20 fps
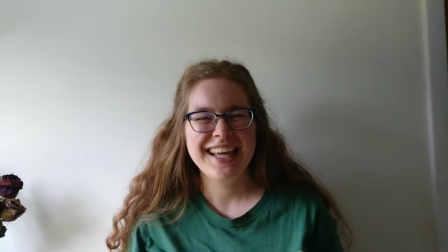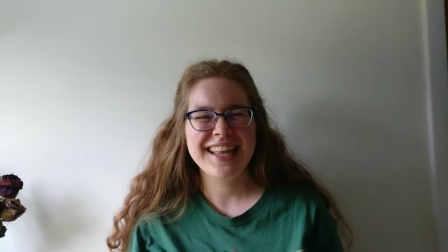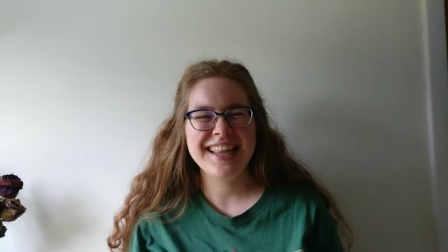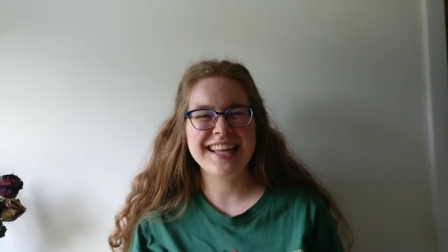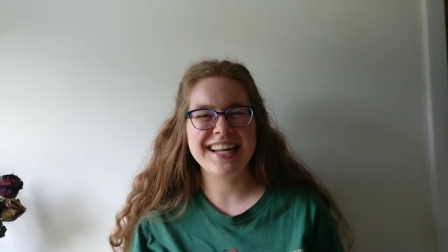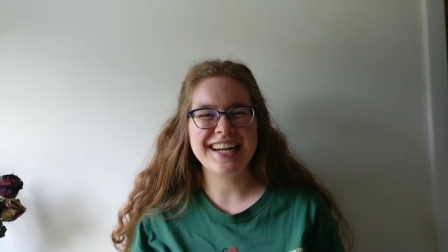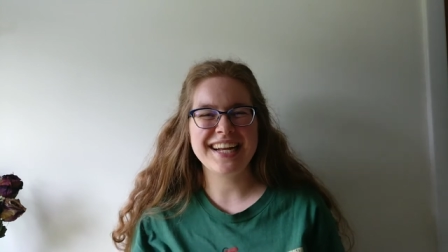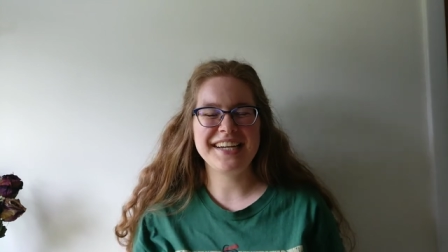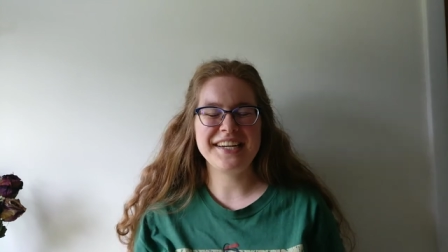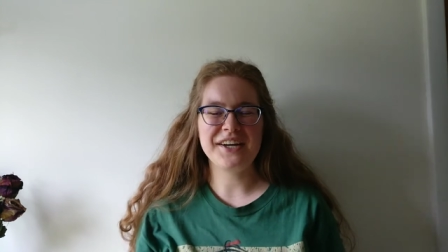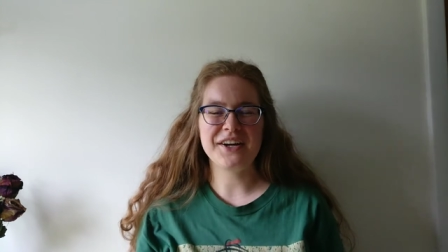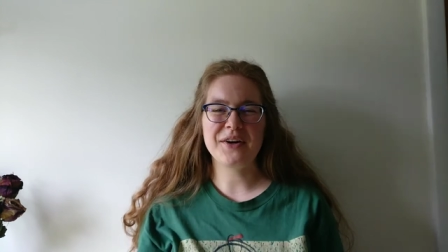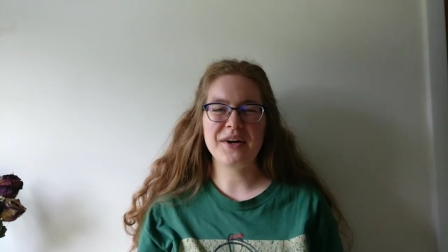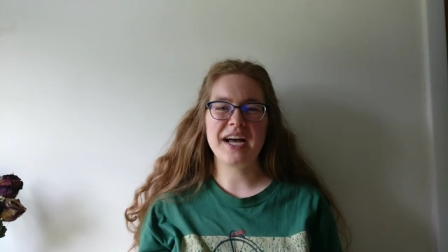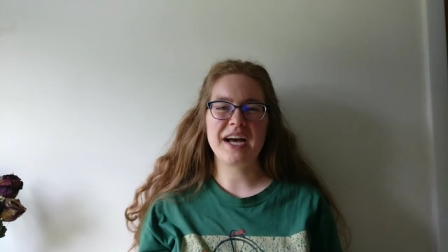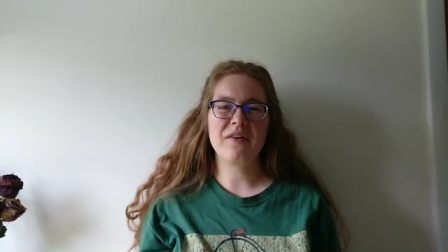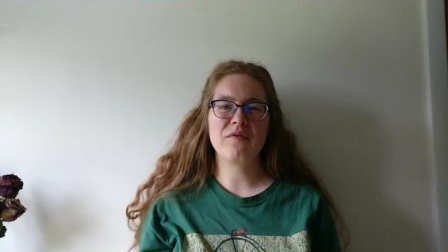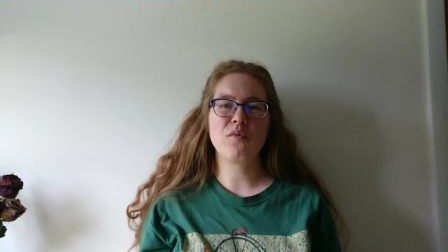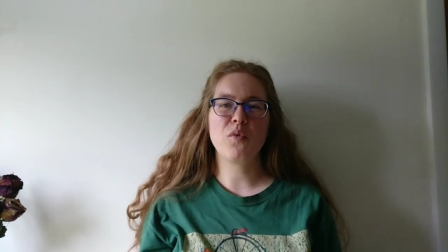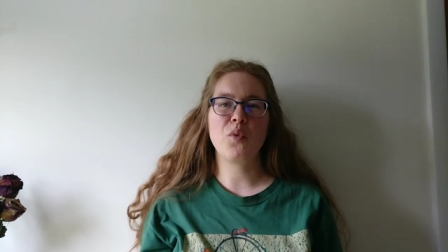that I know
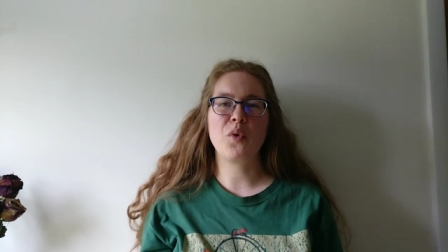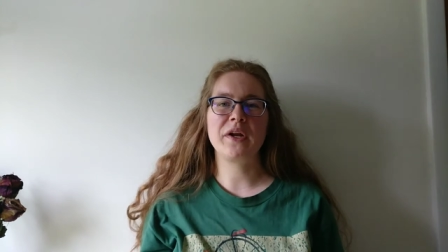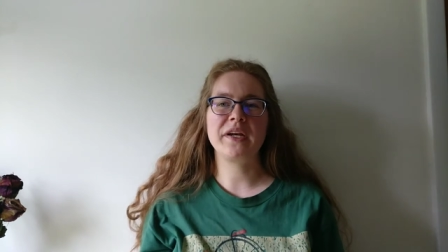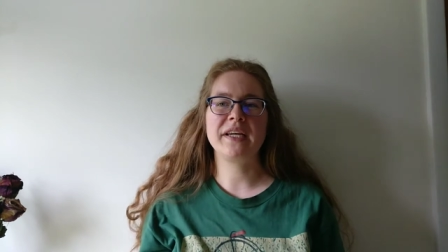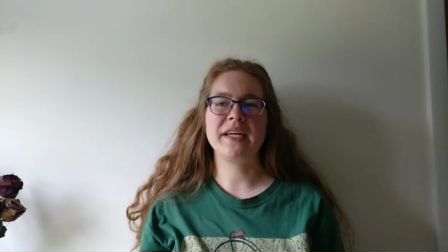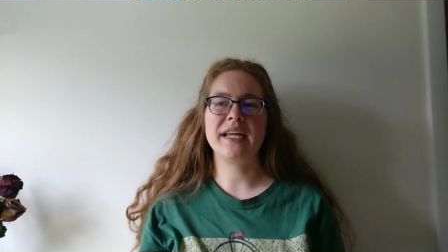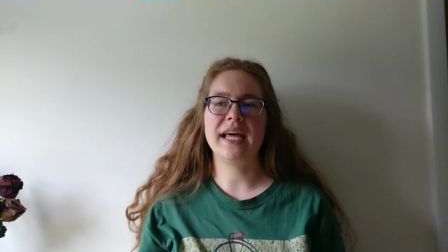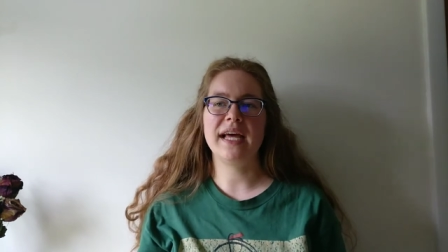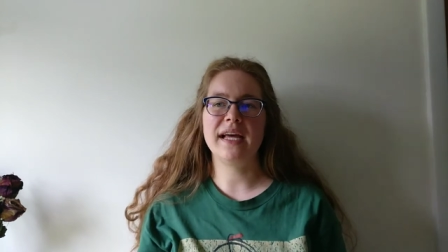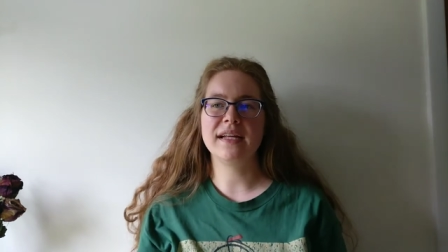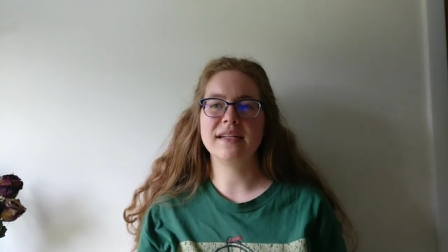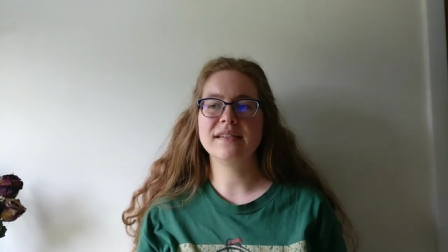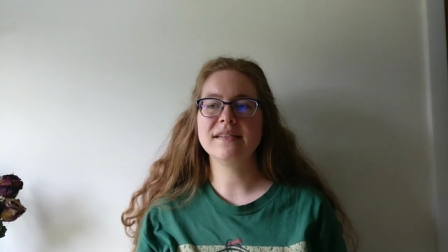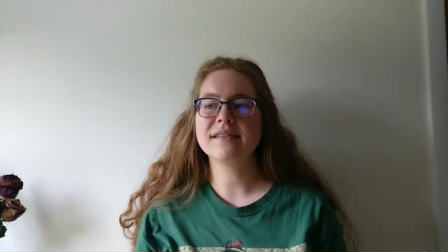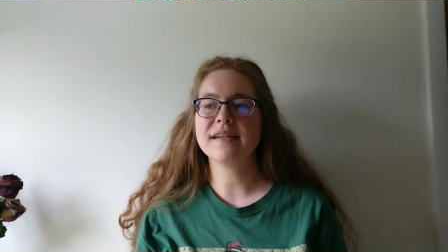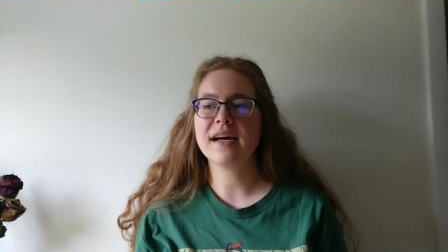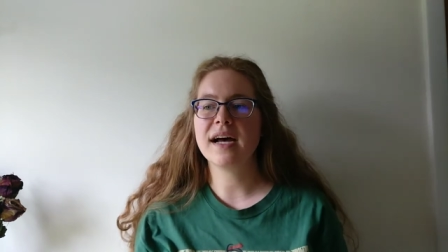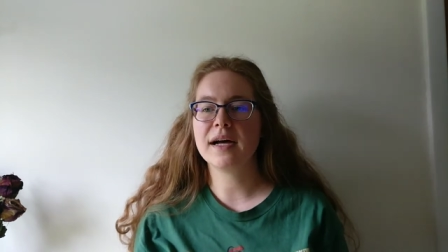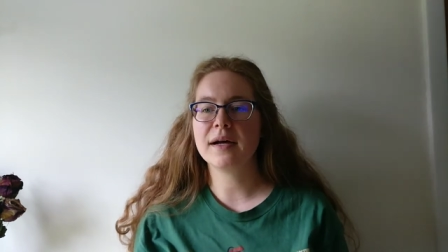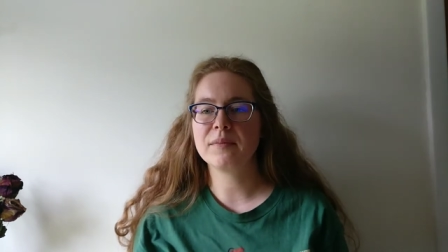have wooden ends.